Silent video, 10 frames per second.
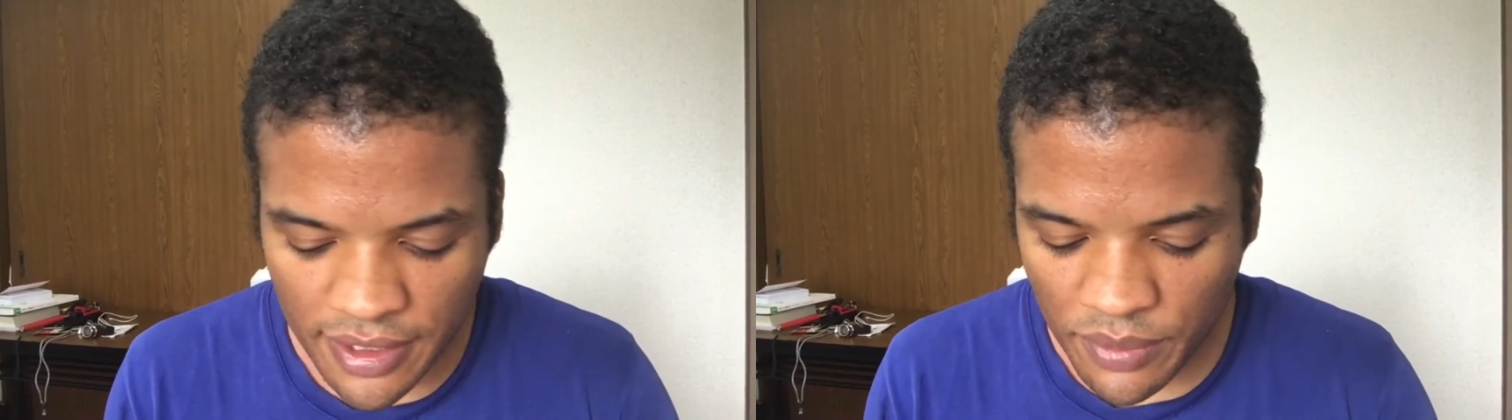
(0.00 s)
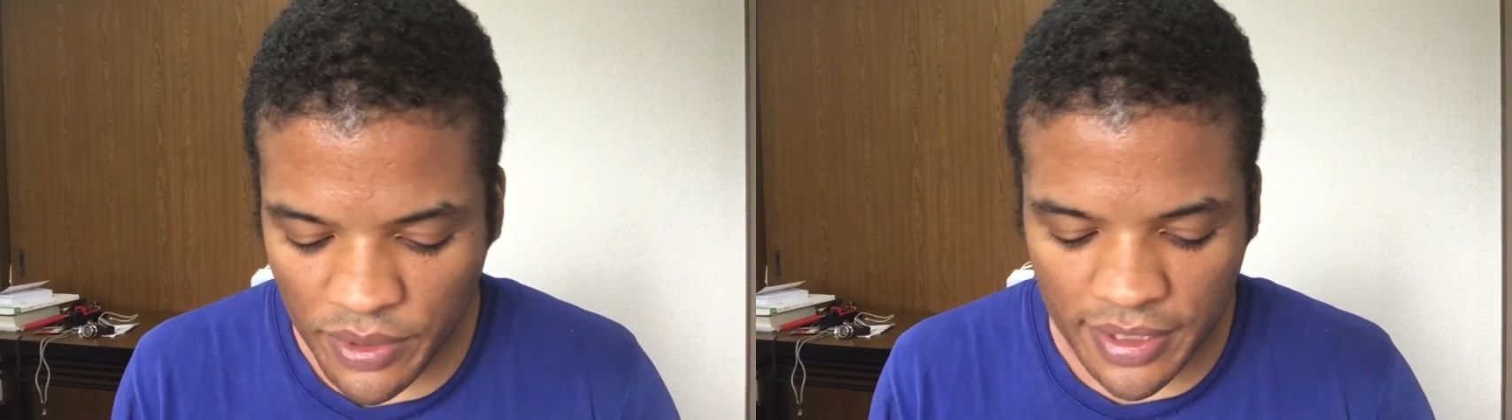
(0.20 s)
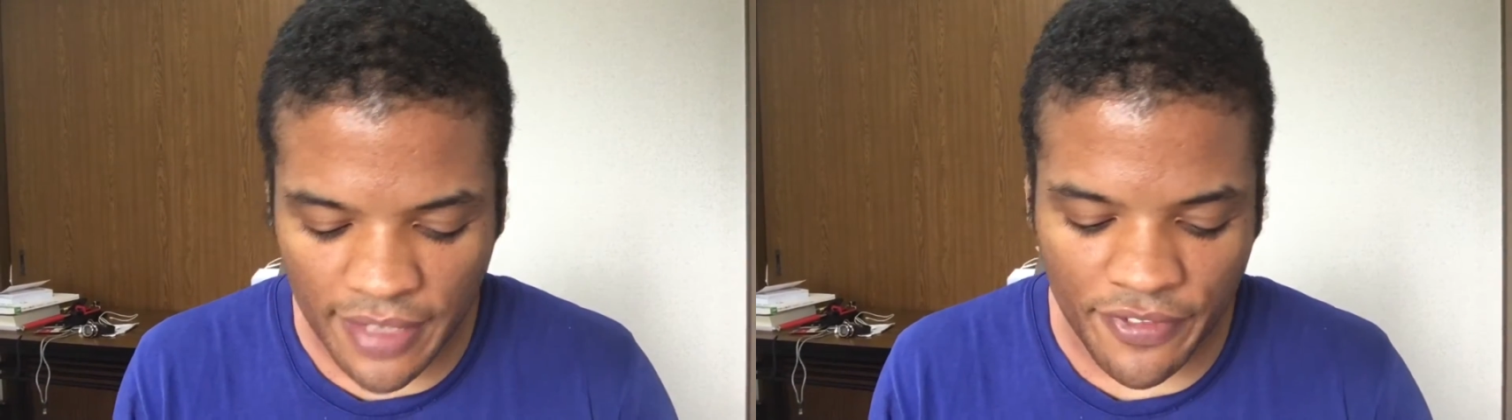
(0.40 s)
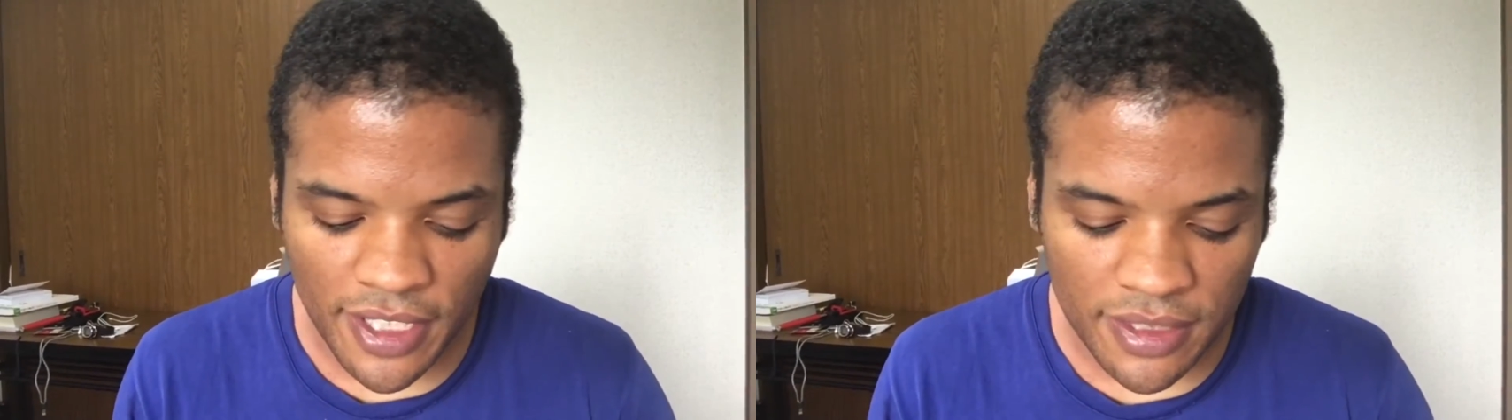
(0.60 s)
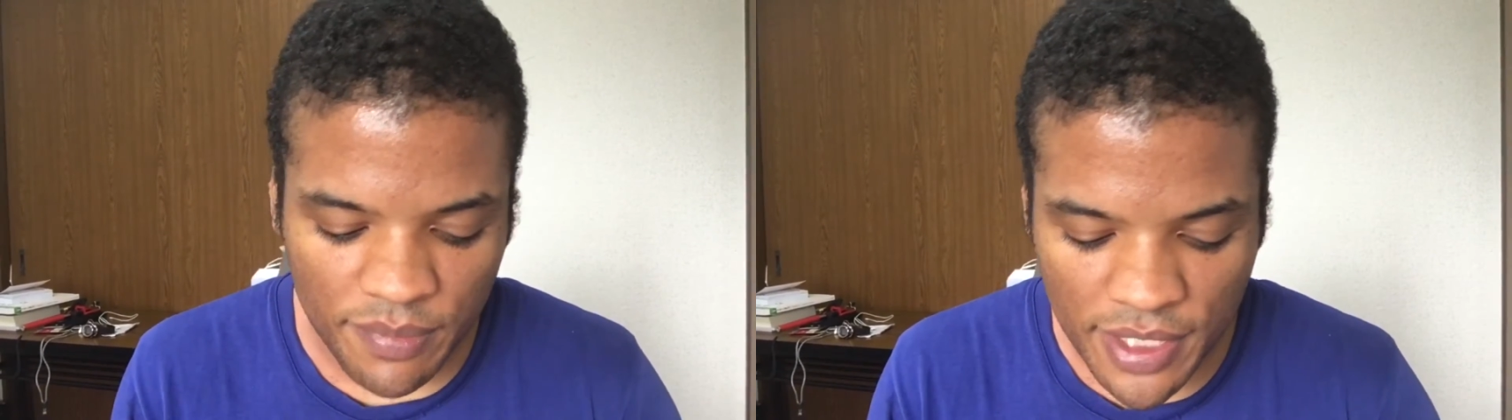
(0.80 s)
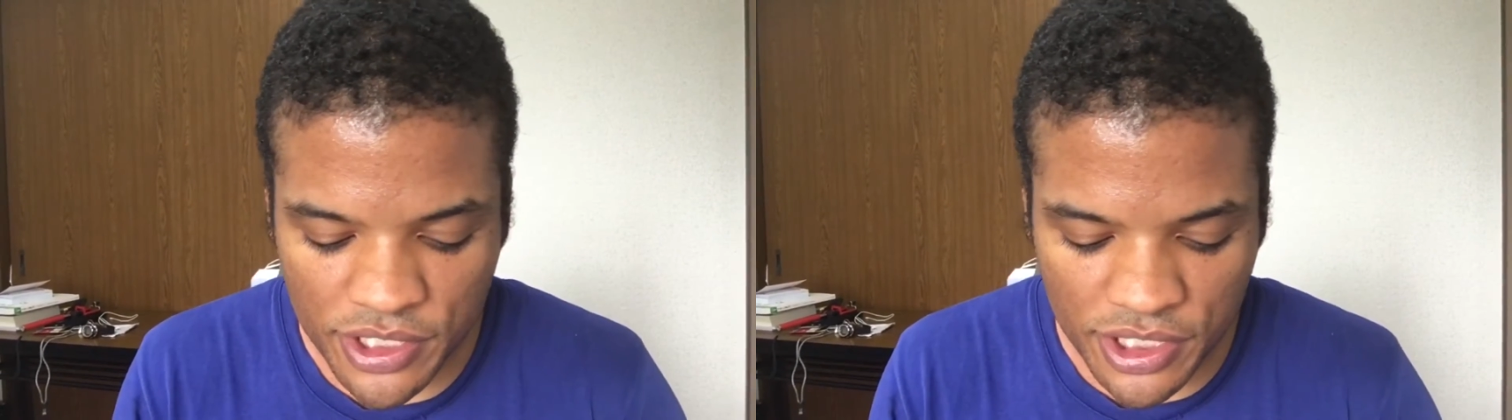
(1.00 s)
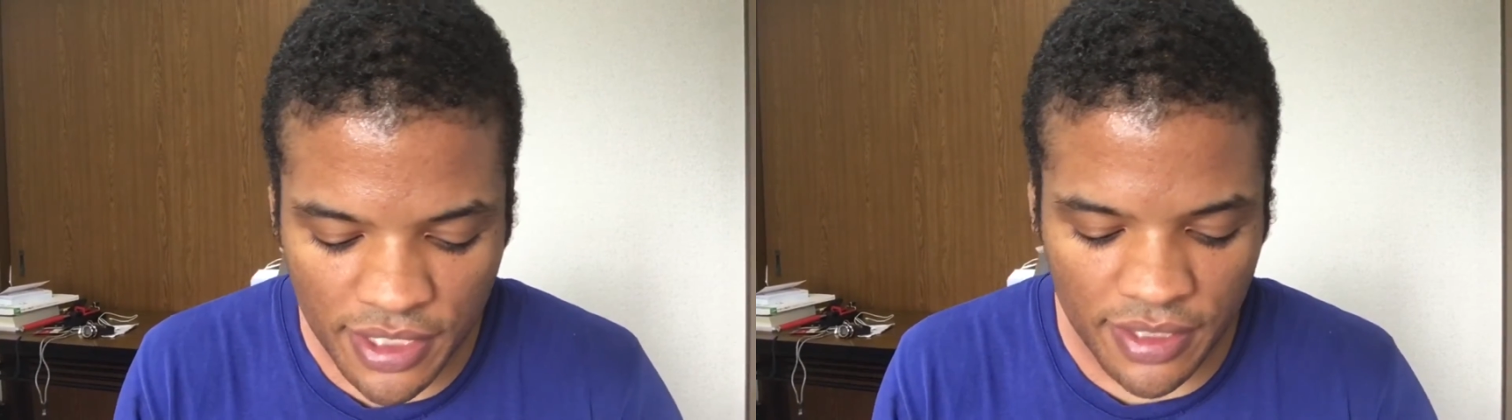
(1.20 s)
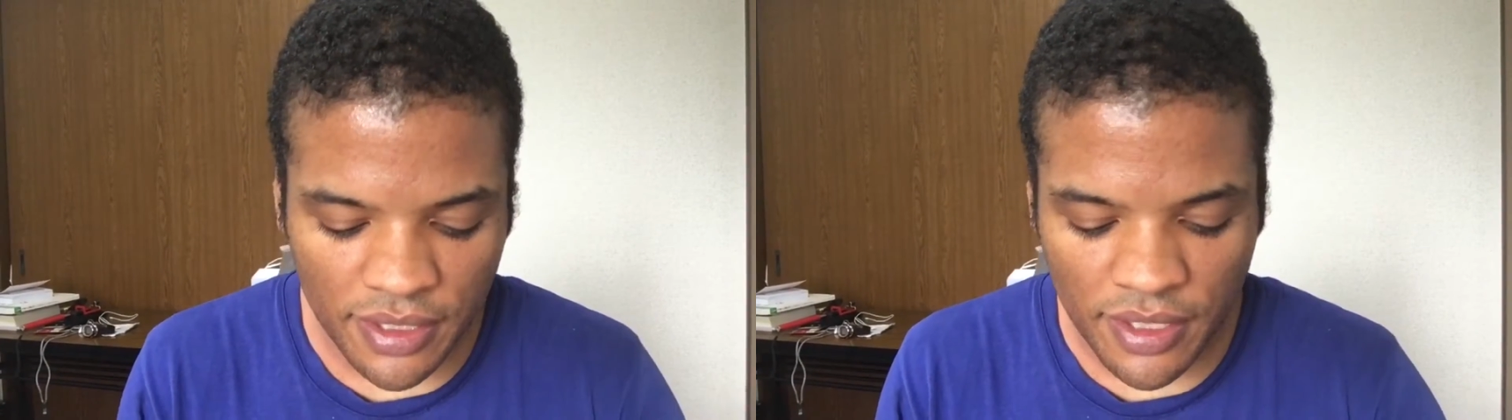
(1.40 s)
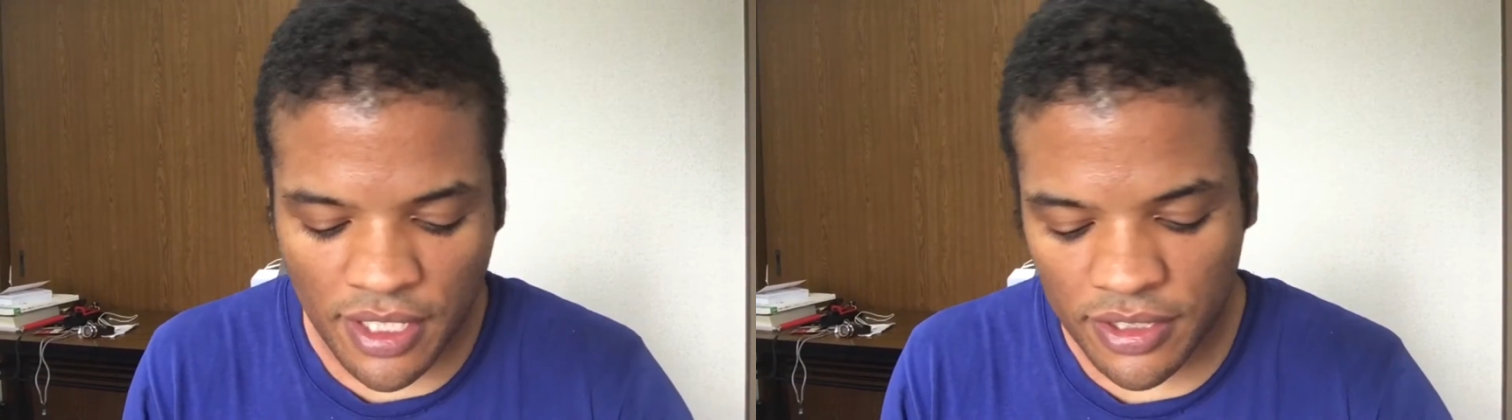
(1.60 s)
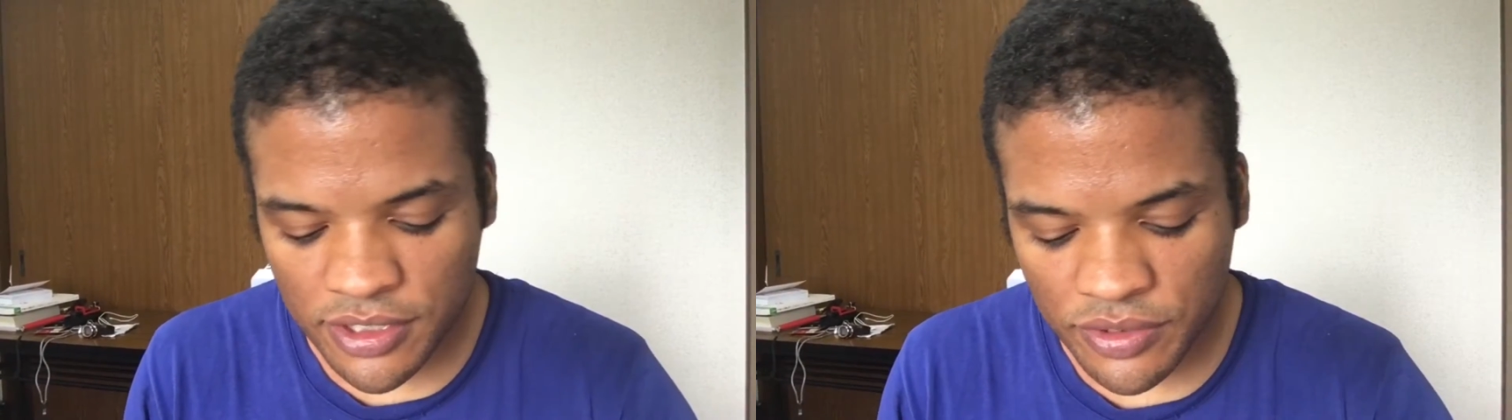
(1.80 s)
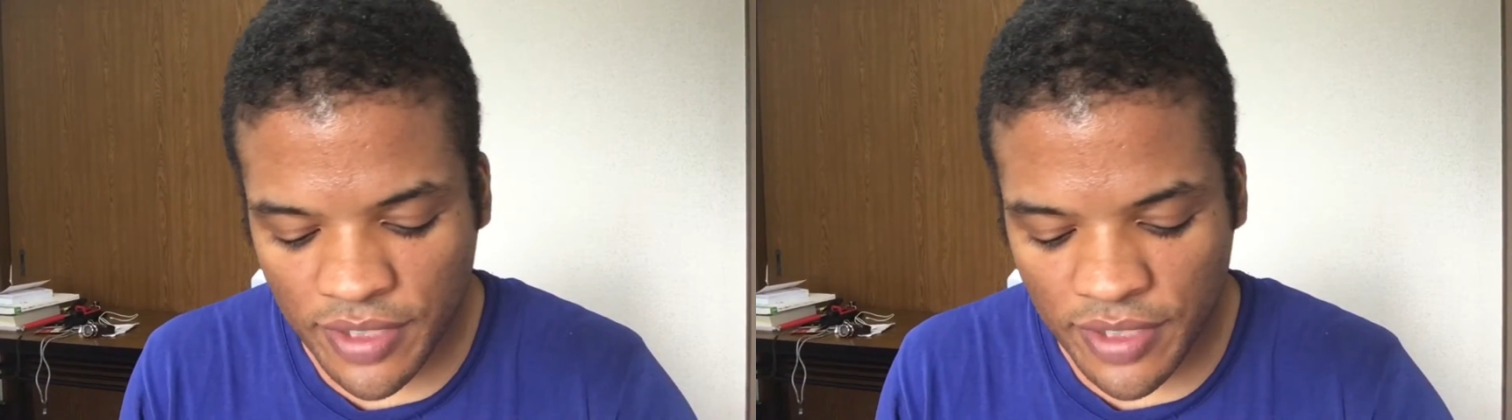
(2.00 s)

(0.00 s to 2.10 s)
And one thing I forgot to mention, I'll just